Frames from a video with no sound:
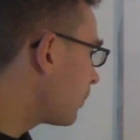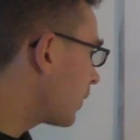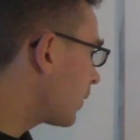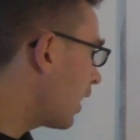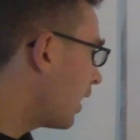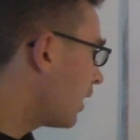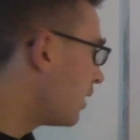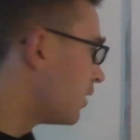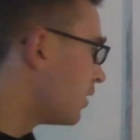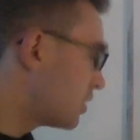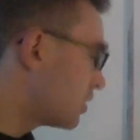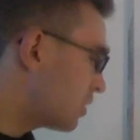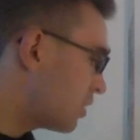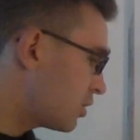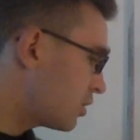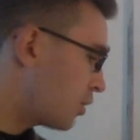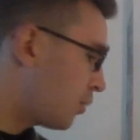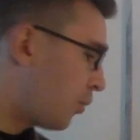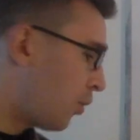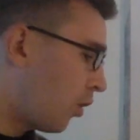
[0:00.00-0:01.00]
And this
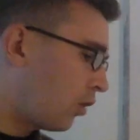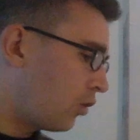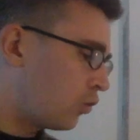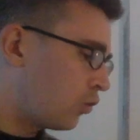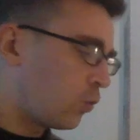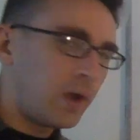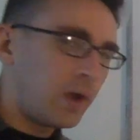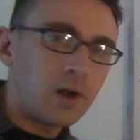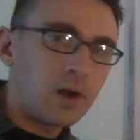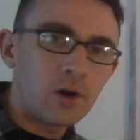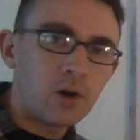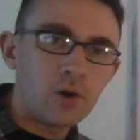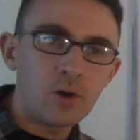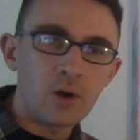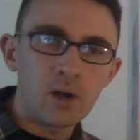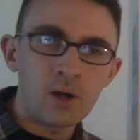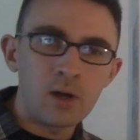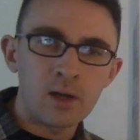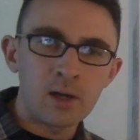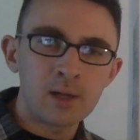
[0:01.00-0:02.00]
is the part where
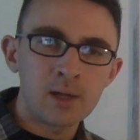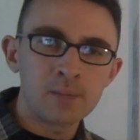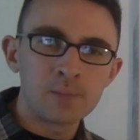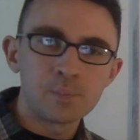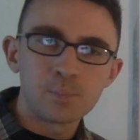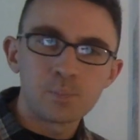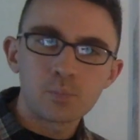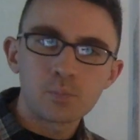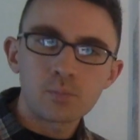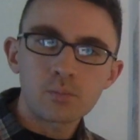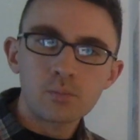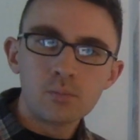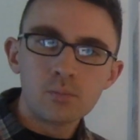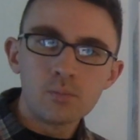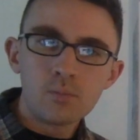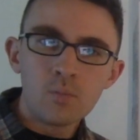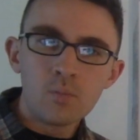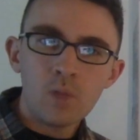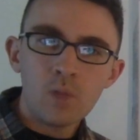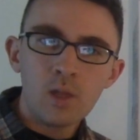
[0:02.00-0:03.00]

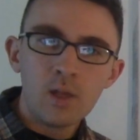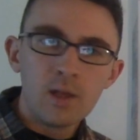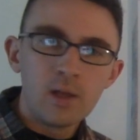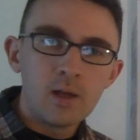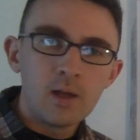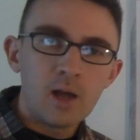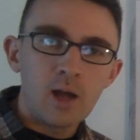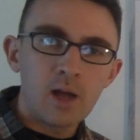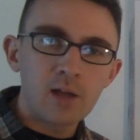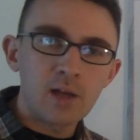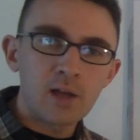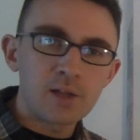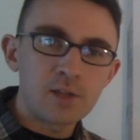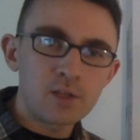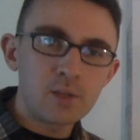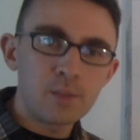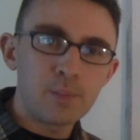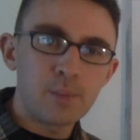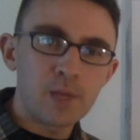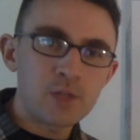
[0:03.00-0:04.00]
I
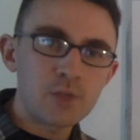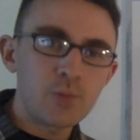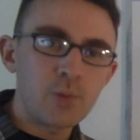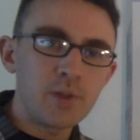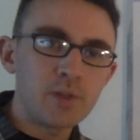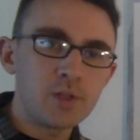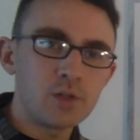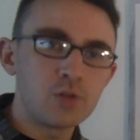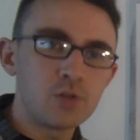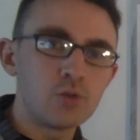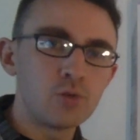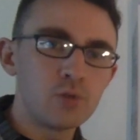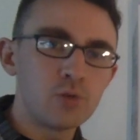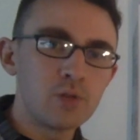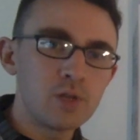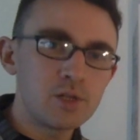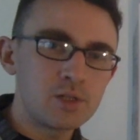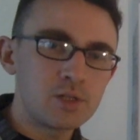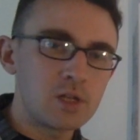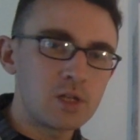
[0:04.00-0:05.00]
think the best way to do
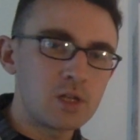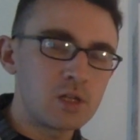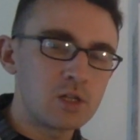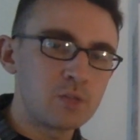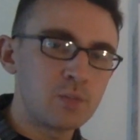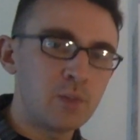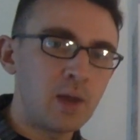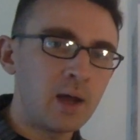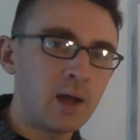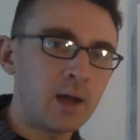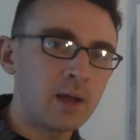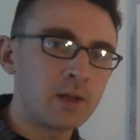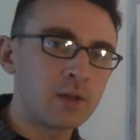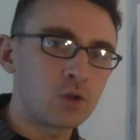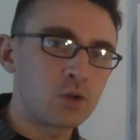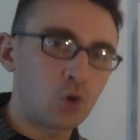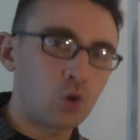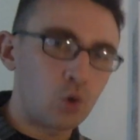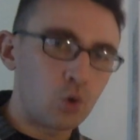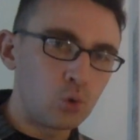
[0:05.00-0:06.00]
this is by
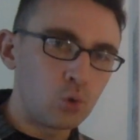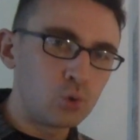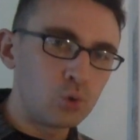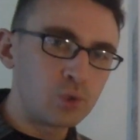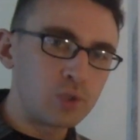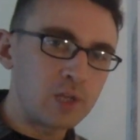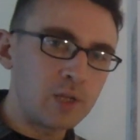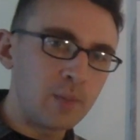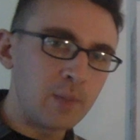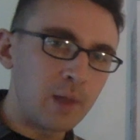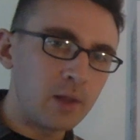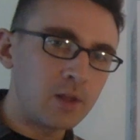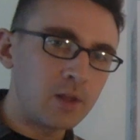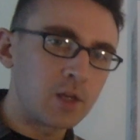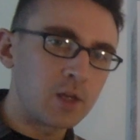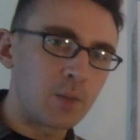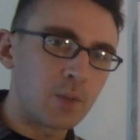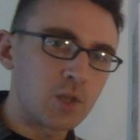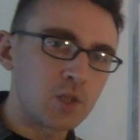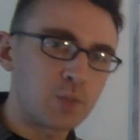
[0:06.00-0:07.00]
cold
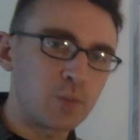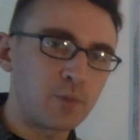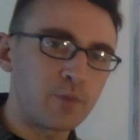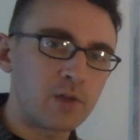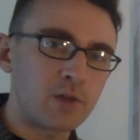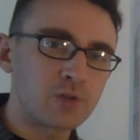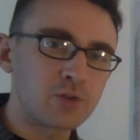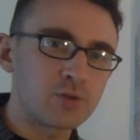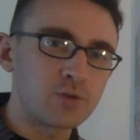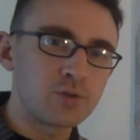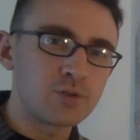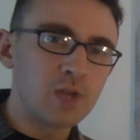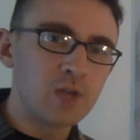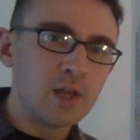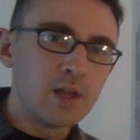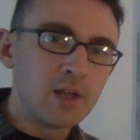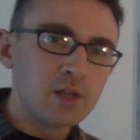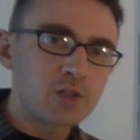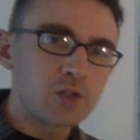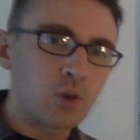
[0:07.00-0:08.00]
emailing a bunch of professors.
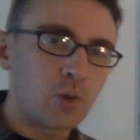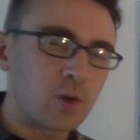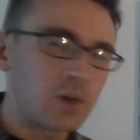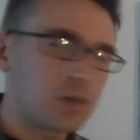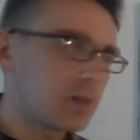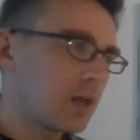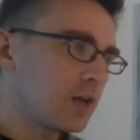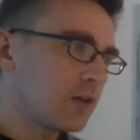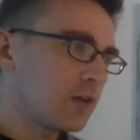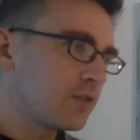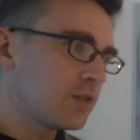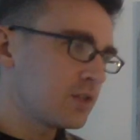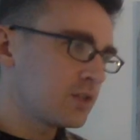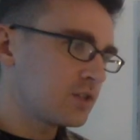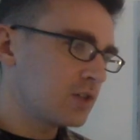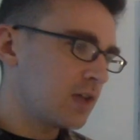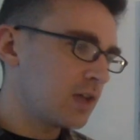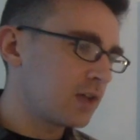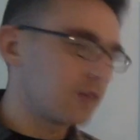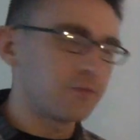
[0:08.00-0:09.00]
So in a lot of these
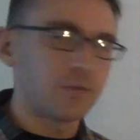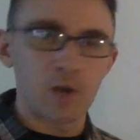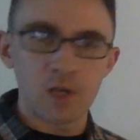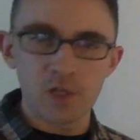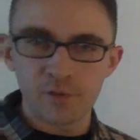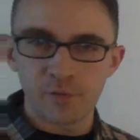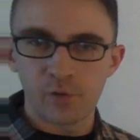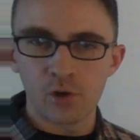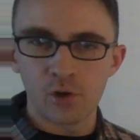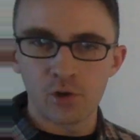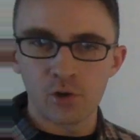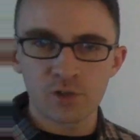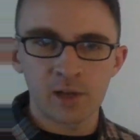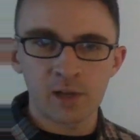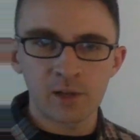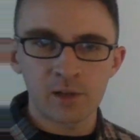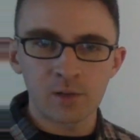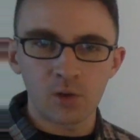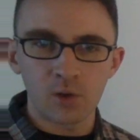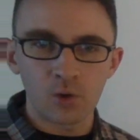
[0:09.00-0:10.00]
like advice videos,
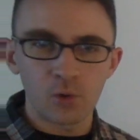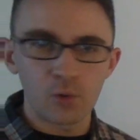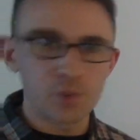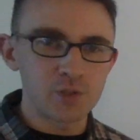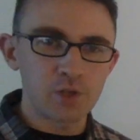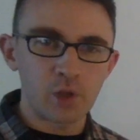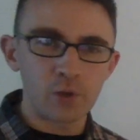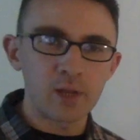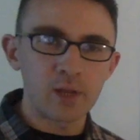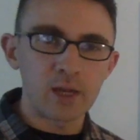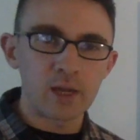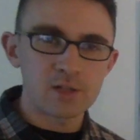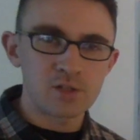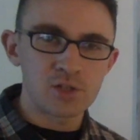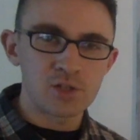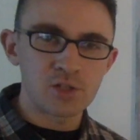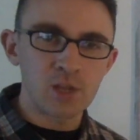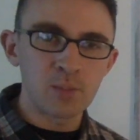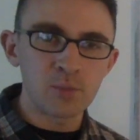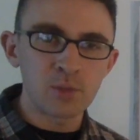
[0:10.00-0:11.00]
I always tell you guys the
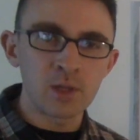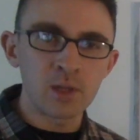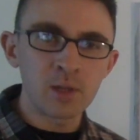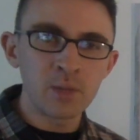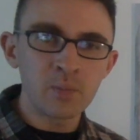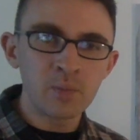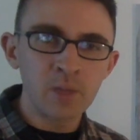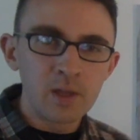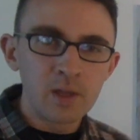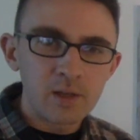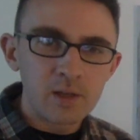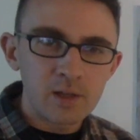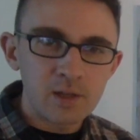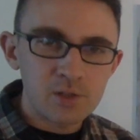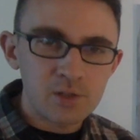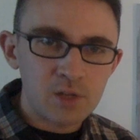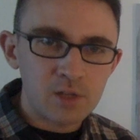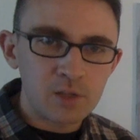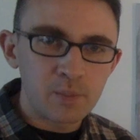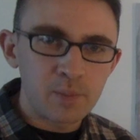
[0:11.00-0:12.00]
same thing.
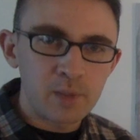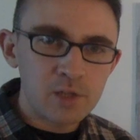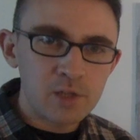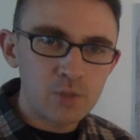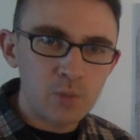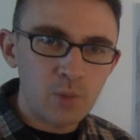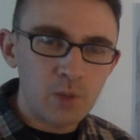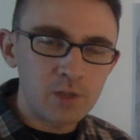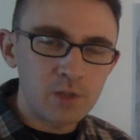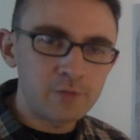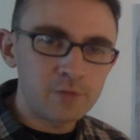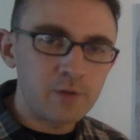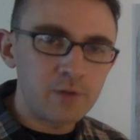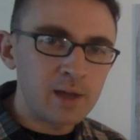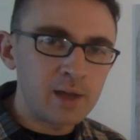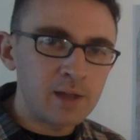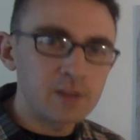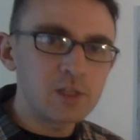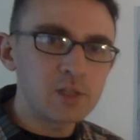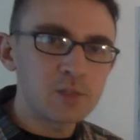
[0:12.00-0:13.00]
It's like the best way to
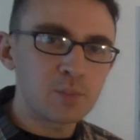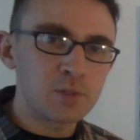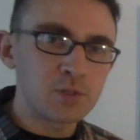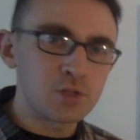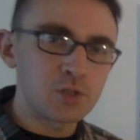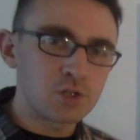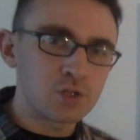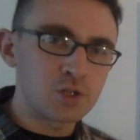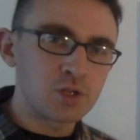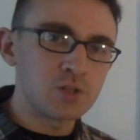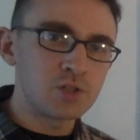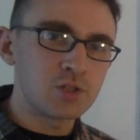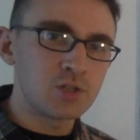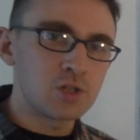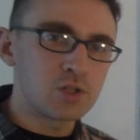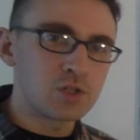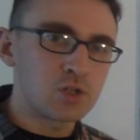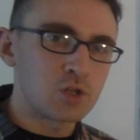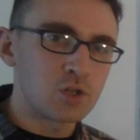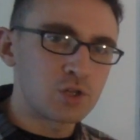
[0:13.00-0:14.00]
find these positions
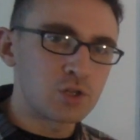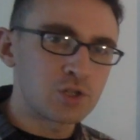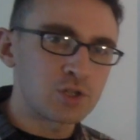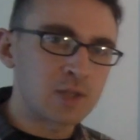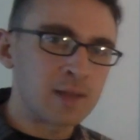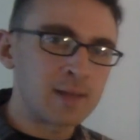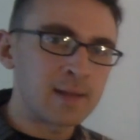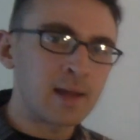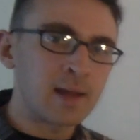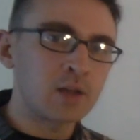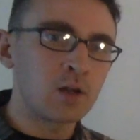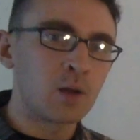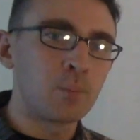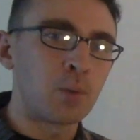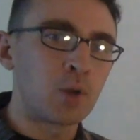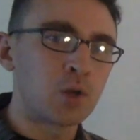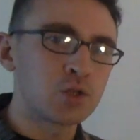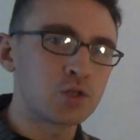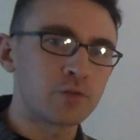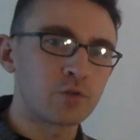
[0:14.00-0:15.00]
is to just send out a
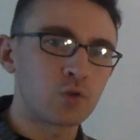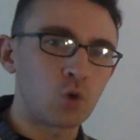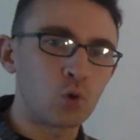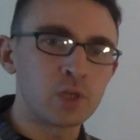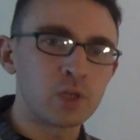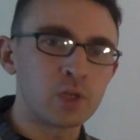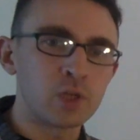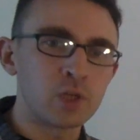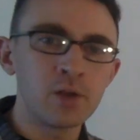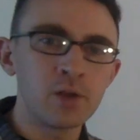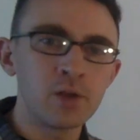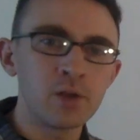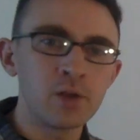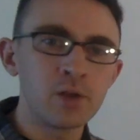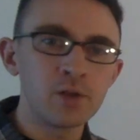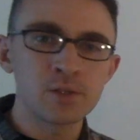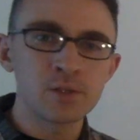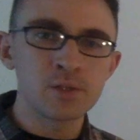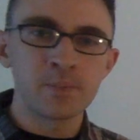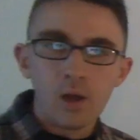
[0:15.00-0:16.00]
bunch of cold
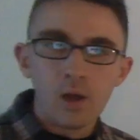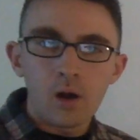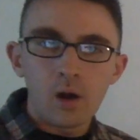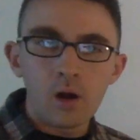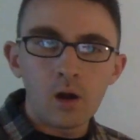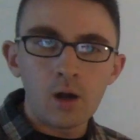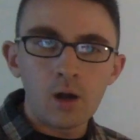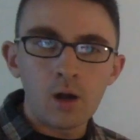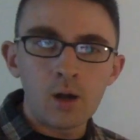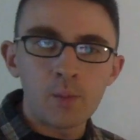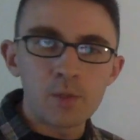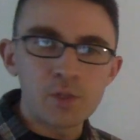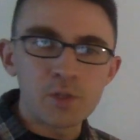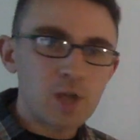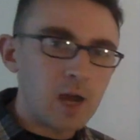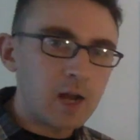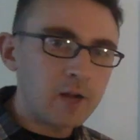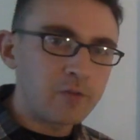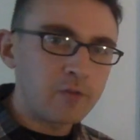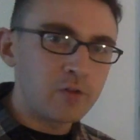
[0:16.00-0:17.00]
emails. It's
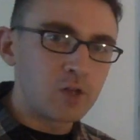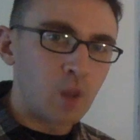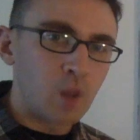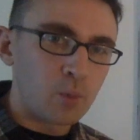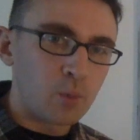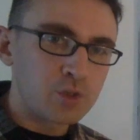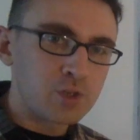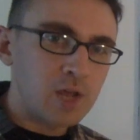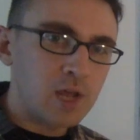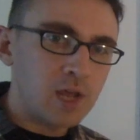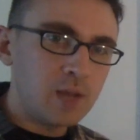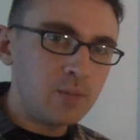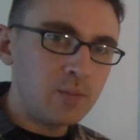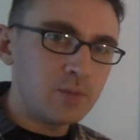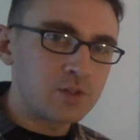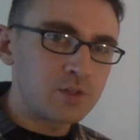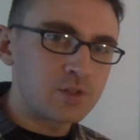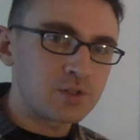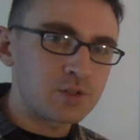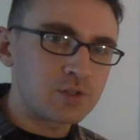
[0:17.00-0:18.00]
kind of a numbers game.
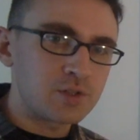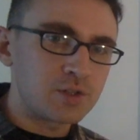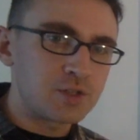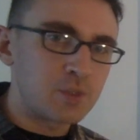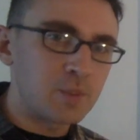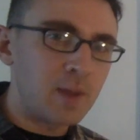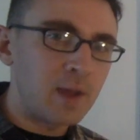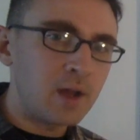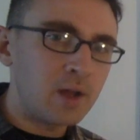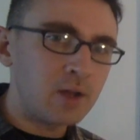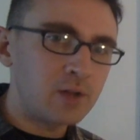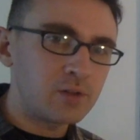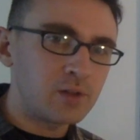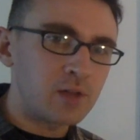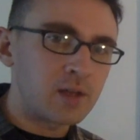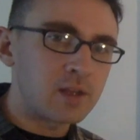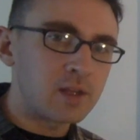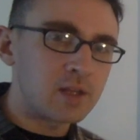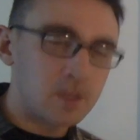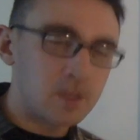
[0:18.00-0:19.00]
It's about
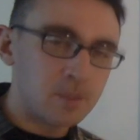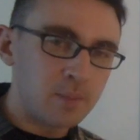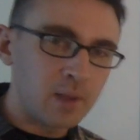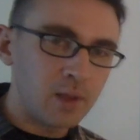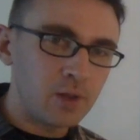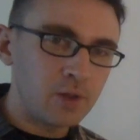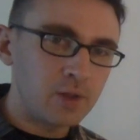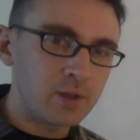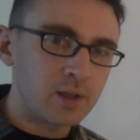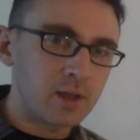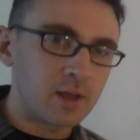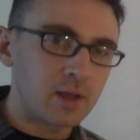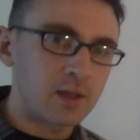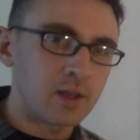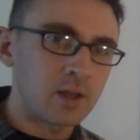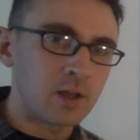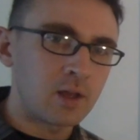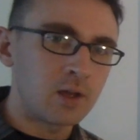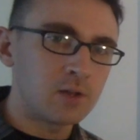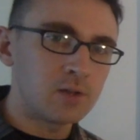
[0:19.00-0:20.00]
like emailing
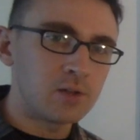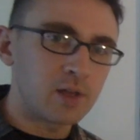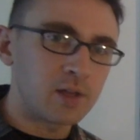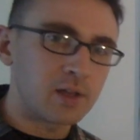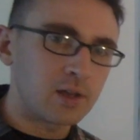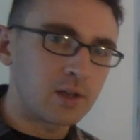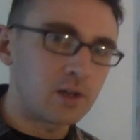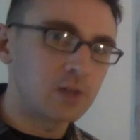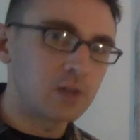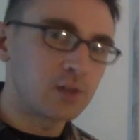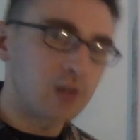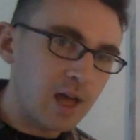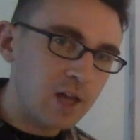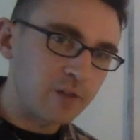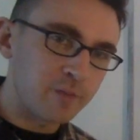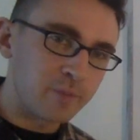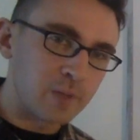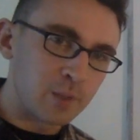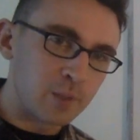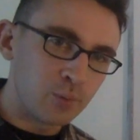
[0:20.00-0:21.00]
like a lot
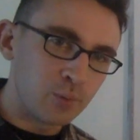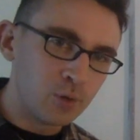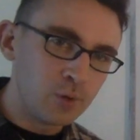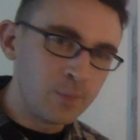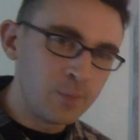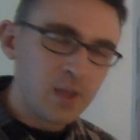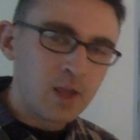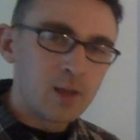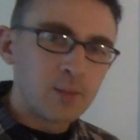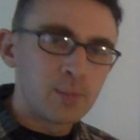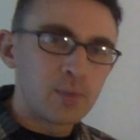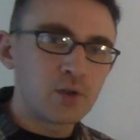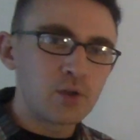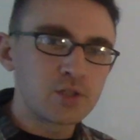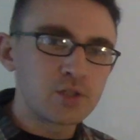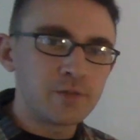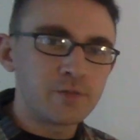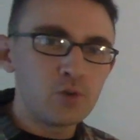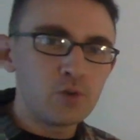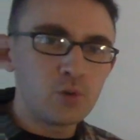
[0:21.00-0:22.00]
of people,
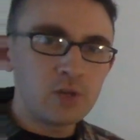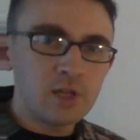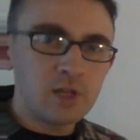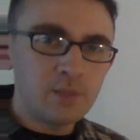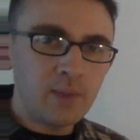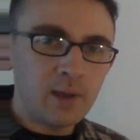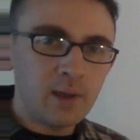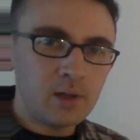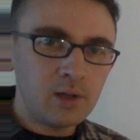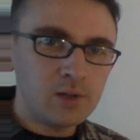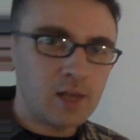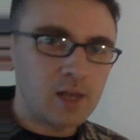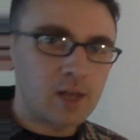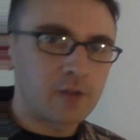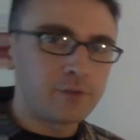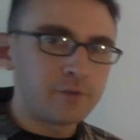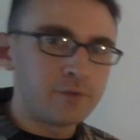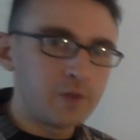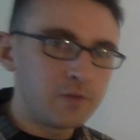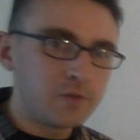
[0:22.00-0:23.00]
because if you email like
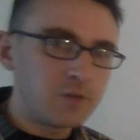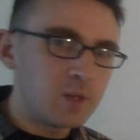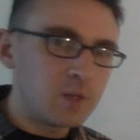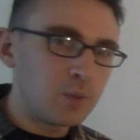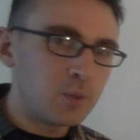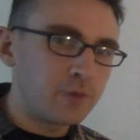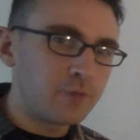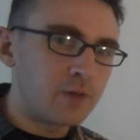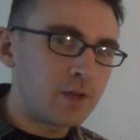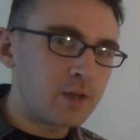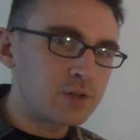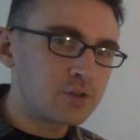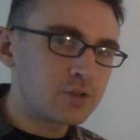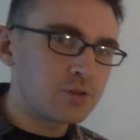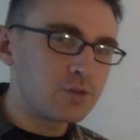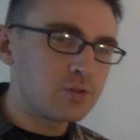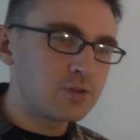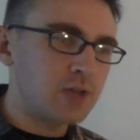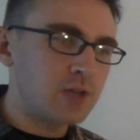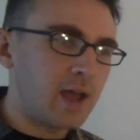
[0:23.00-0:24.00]
50
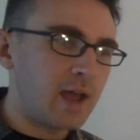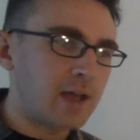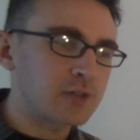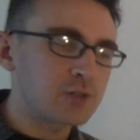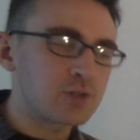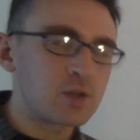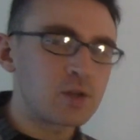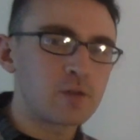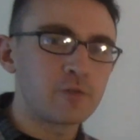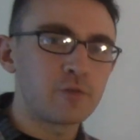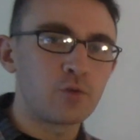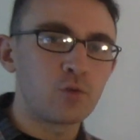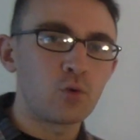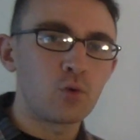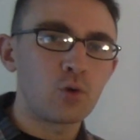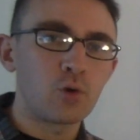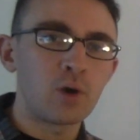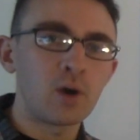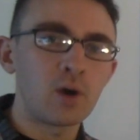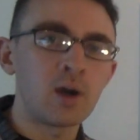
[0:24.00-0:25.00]
professors asking
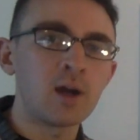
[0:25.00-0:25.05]
for